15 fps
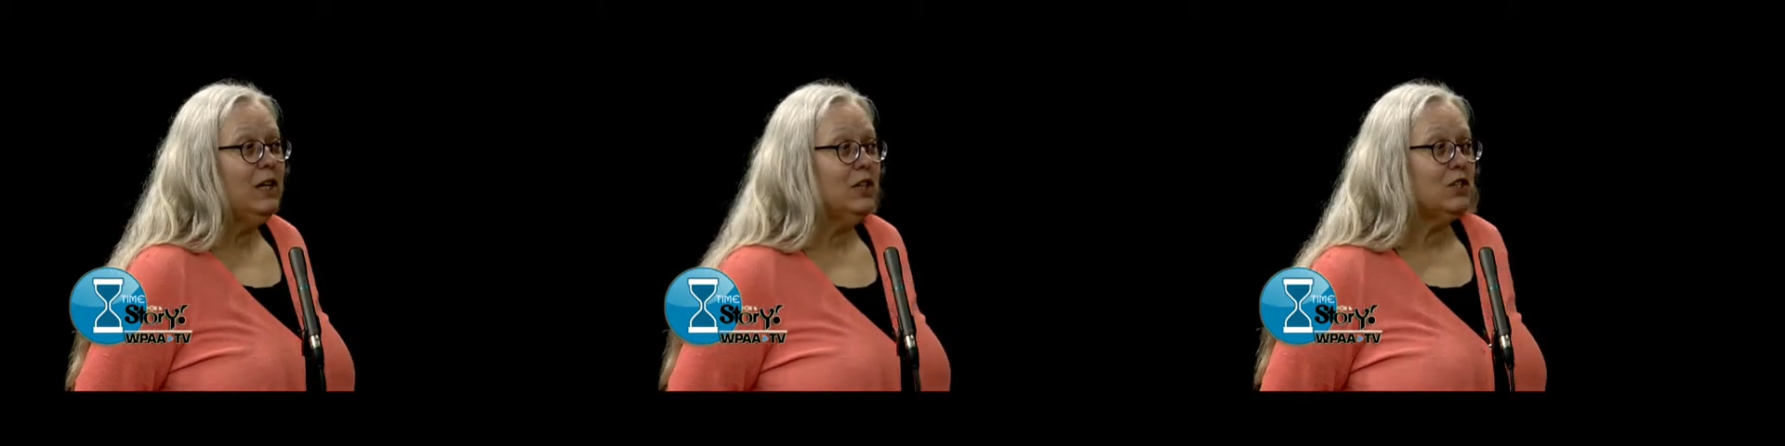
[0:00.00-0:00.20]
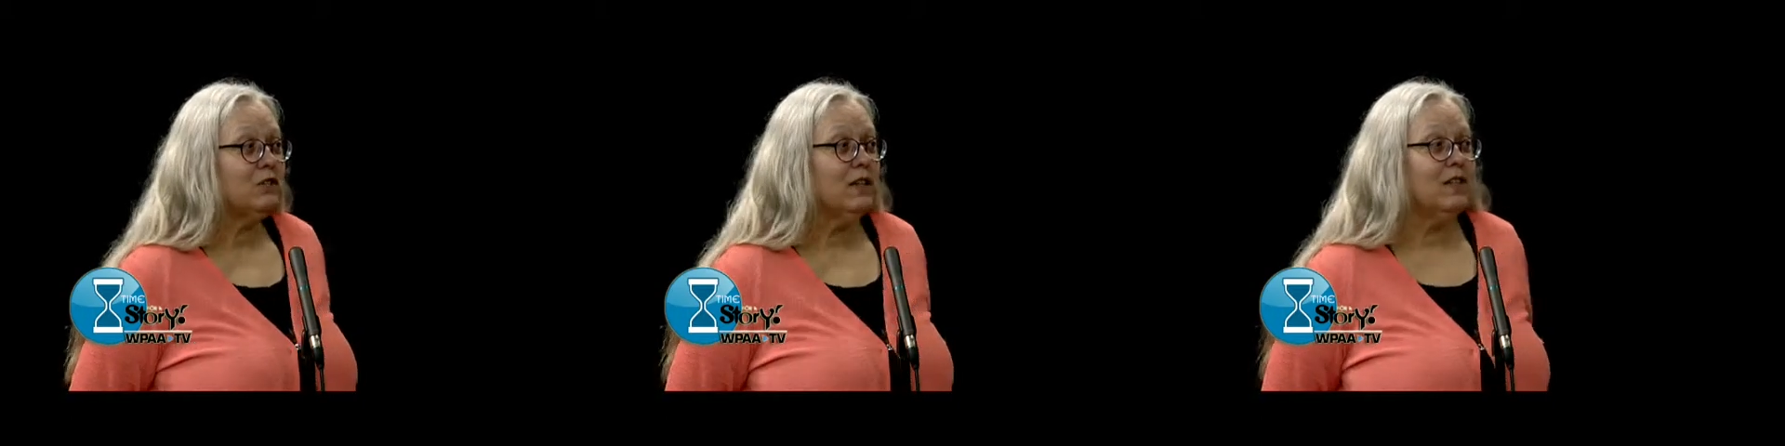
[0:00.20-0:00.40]

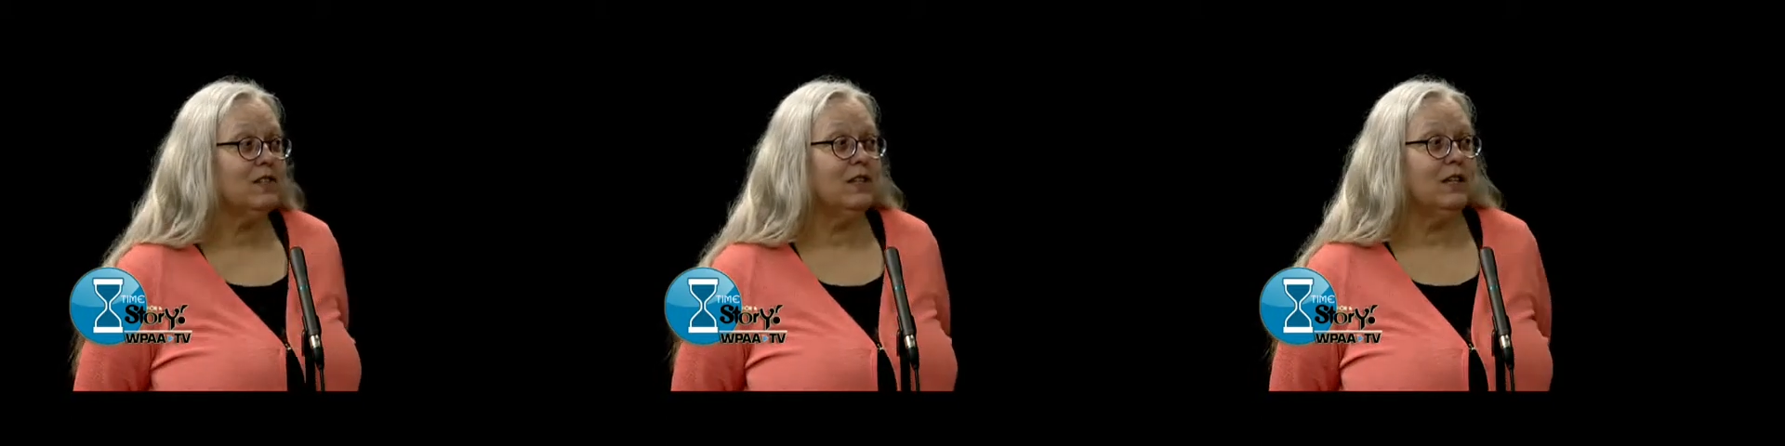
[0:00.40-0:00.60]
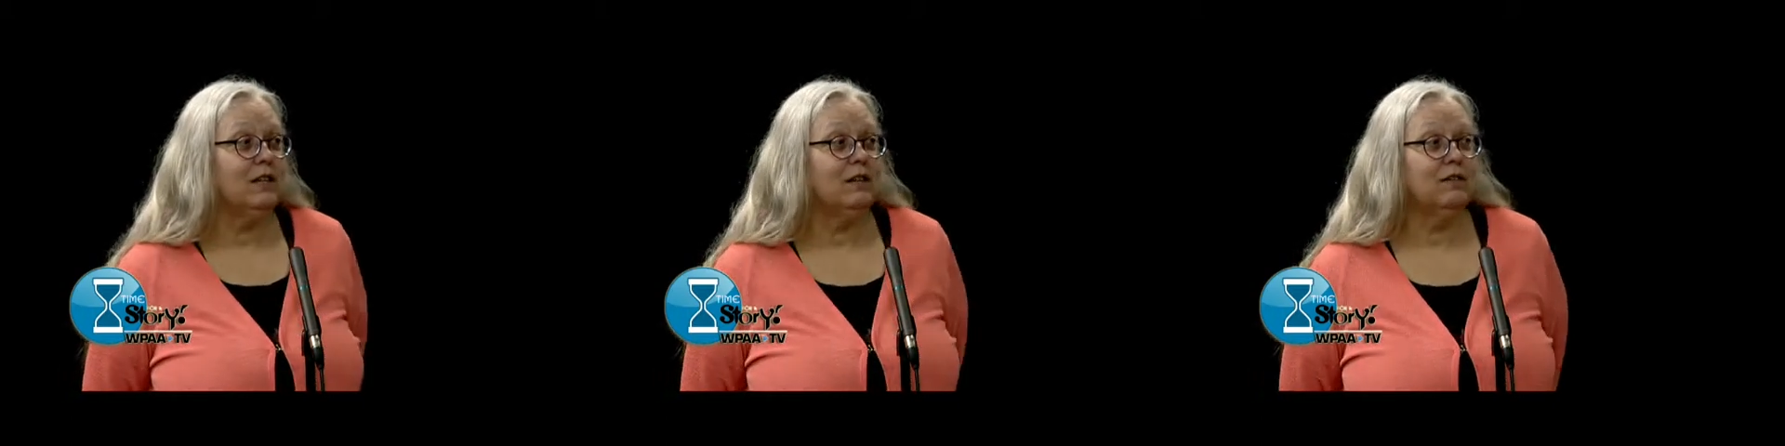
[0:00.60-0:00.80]

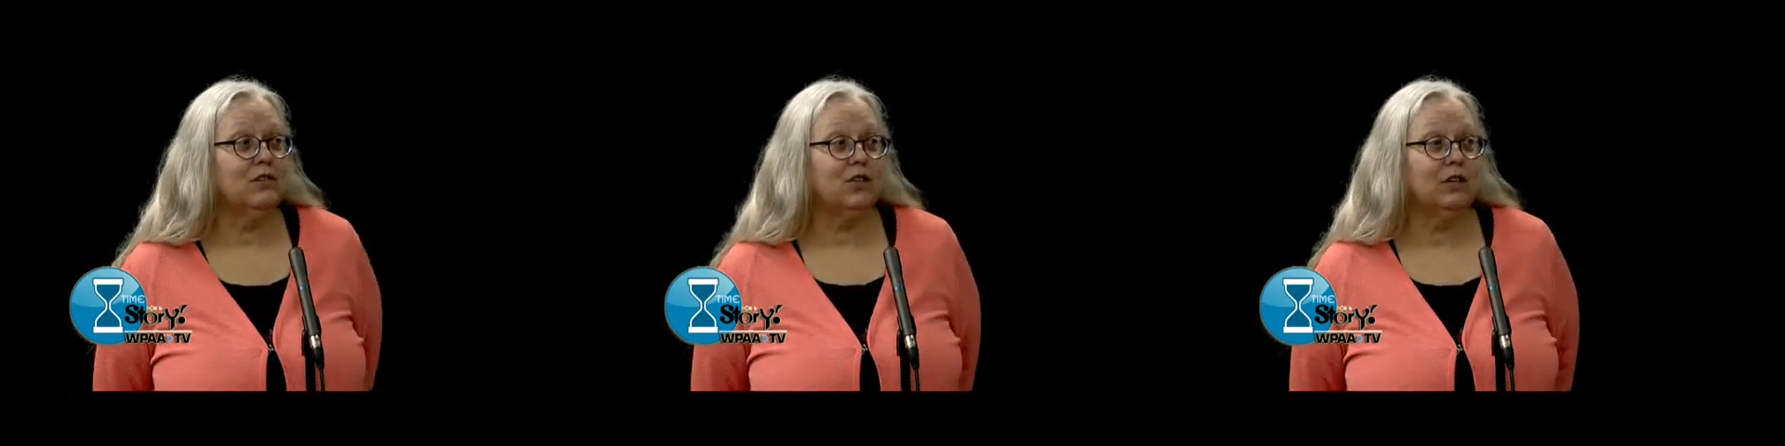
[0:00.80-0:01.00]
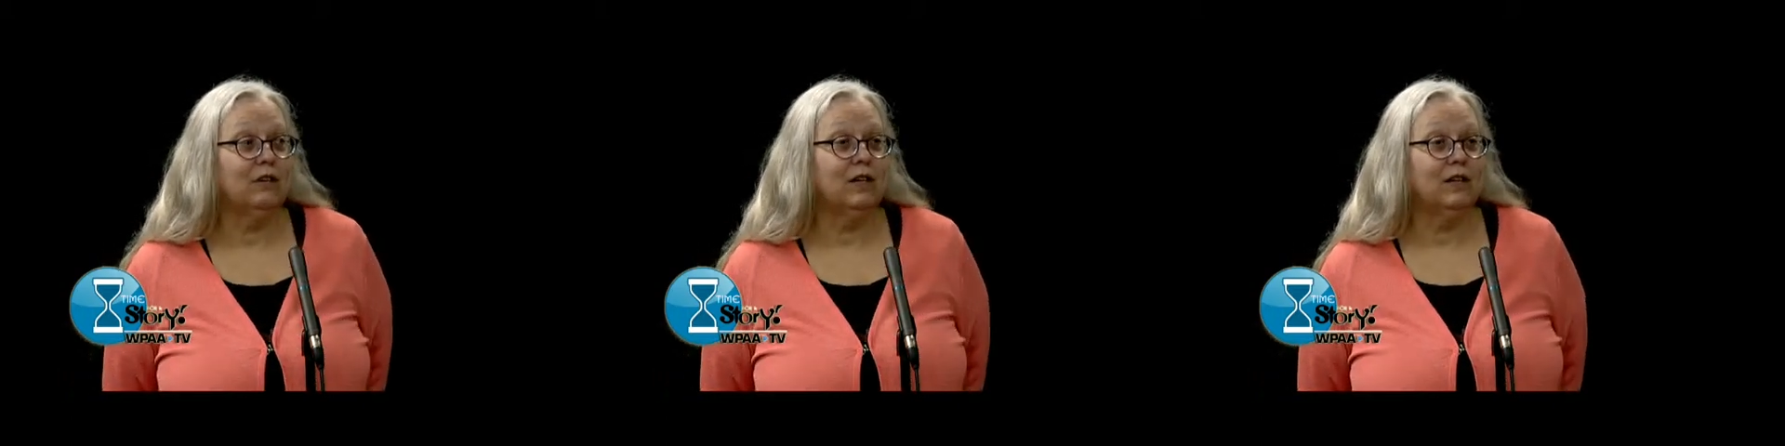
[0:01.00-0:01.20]
interested in
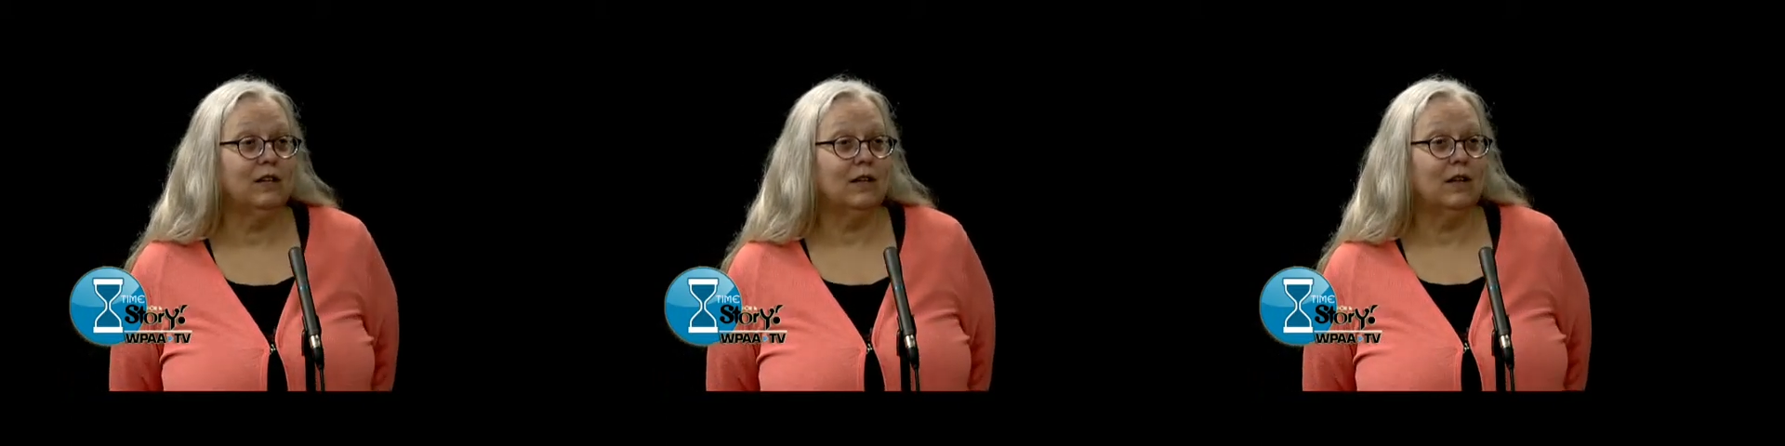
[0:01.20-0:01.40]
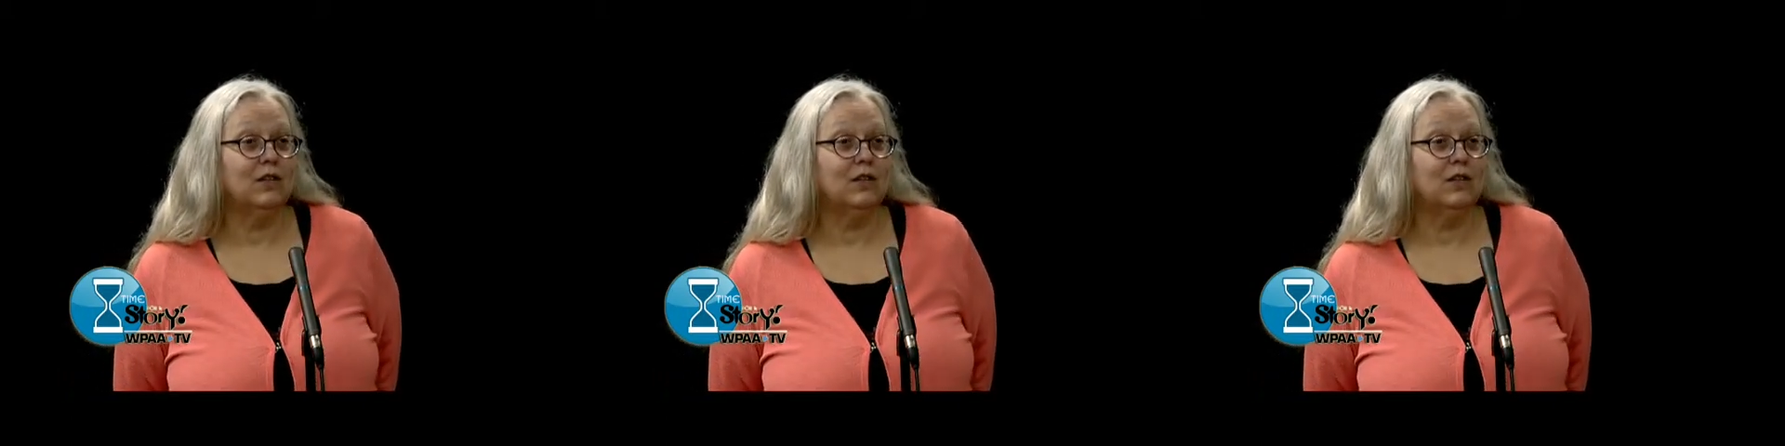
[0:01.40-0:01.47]
sharing